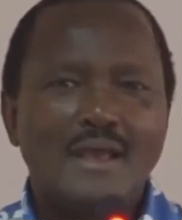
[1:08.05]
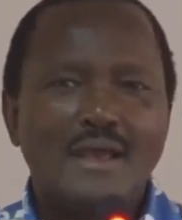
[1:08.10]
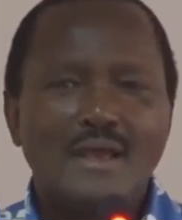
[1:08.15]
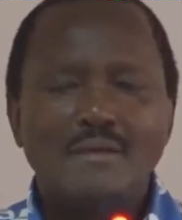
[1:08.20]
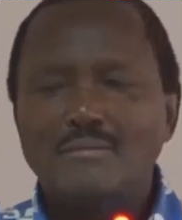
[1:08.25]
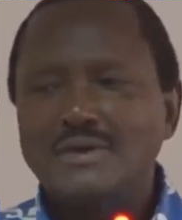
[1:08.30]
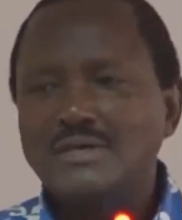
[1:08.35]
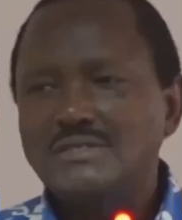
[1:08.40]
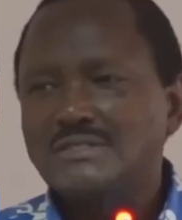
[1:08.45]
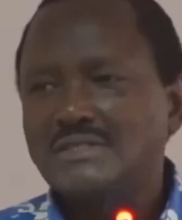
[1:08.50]

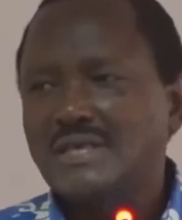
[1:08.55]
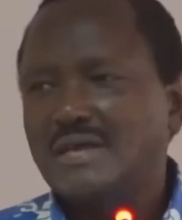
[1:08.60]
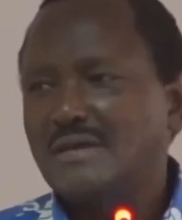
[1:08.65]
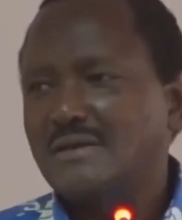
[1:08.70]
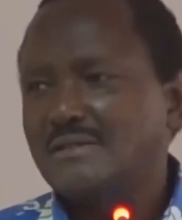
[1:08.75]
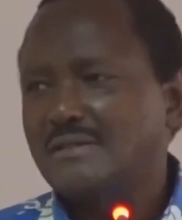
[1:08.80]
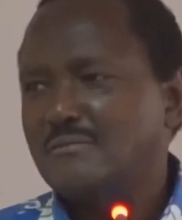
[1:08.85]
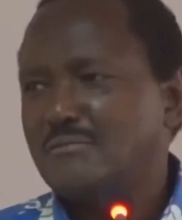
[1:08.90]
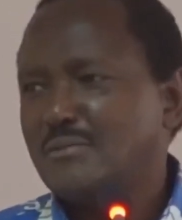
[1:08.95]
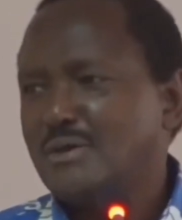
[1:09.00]
I must
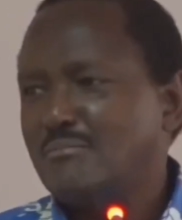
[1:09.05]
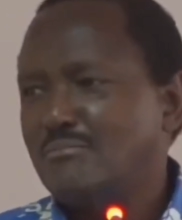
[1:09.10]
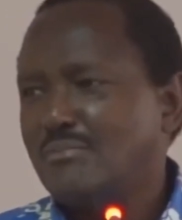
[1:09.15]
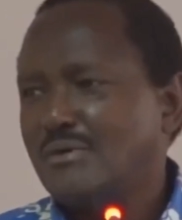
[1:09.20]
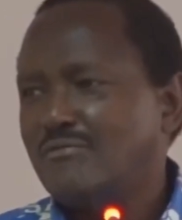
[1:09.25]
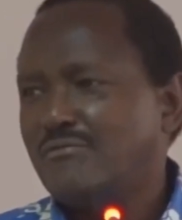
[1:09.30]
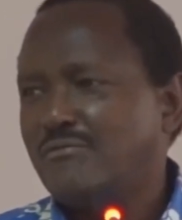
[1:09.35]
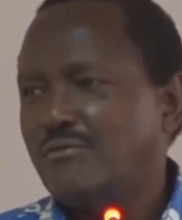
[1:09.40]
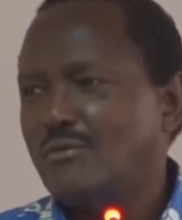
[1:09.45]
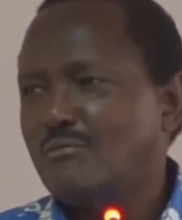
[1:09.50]
thank the
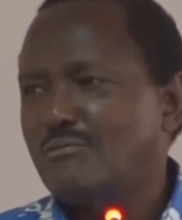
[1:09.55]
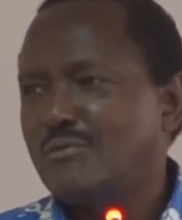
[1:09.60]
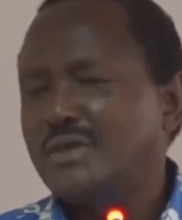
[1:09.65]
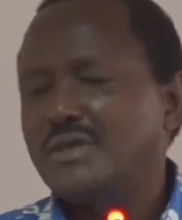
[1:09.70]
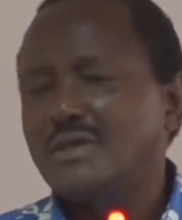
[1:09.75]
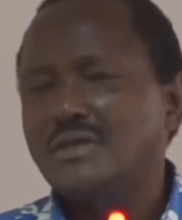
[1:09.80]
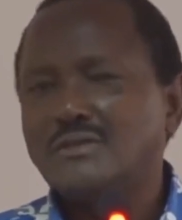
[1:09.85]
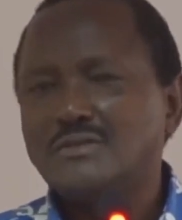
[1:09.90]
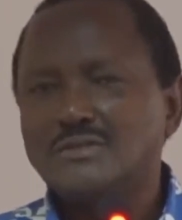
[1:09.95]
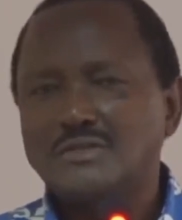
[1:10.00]
member for
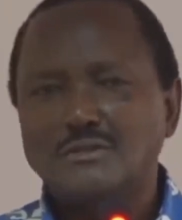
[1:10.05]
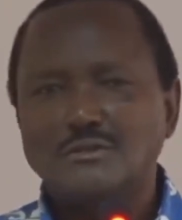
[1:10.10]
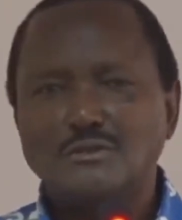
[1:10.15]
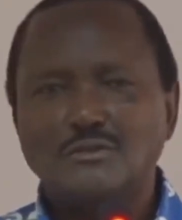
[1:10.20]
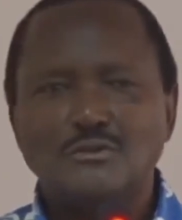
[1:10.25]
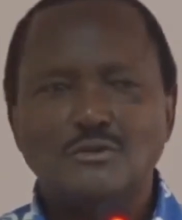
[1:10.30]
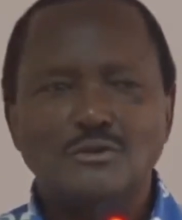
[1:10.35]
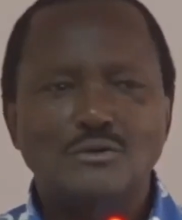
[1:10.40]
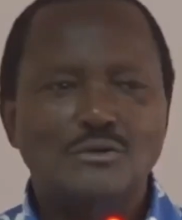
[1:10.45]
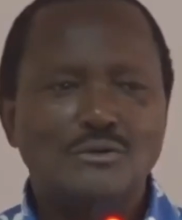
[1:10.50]
Mwingi
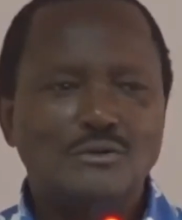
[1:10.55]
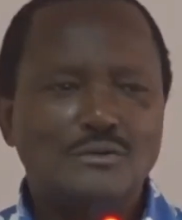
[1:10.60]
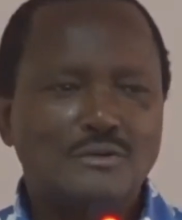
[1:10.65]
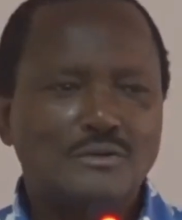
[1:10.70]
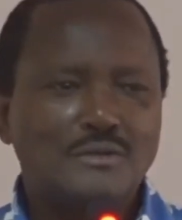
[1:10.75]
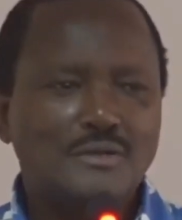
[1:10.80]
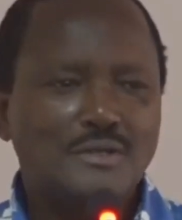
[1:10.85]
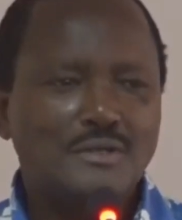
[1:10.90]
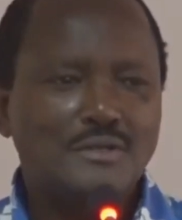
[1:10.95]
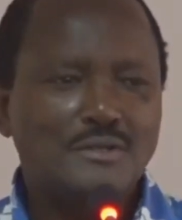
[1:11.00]
Central,
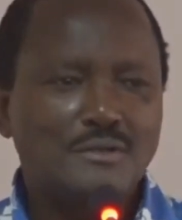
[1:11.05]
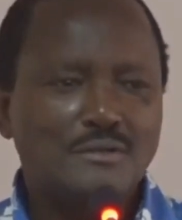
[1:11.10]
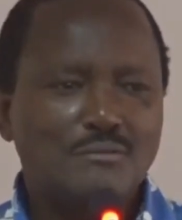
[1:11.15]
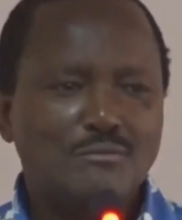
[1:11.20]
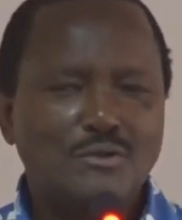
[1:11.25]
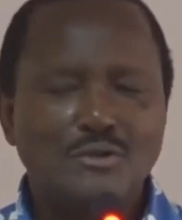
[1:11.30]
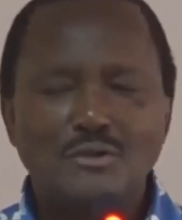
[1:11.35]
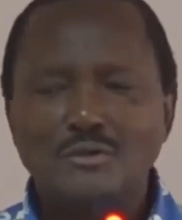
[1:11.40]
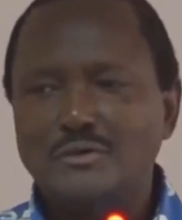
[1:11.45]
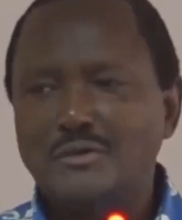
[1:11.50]

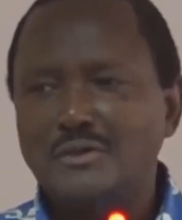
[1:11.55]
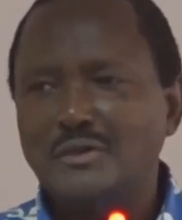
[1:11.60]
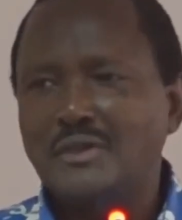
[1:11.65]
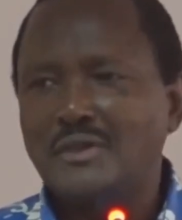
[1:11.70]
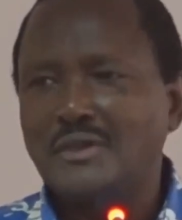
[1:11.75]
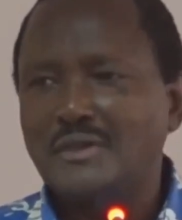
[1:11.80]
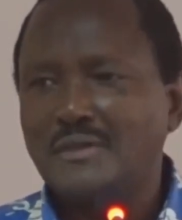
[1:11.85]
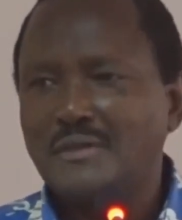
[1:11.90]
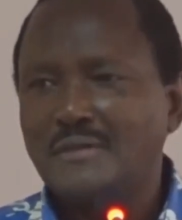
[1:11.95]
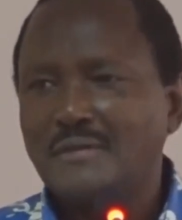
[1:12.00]
Gideon
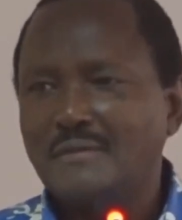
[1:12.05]
Mulyungi.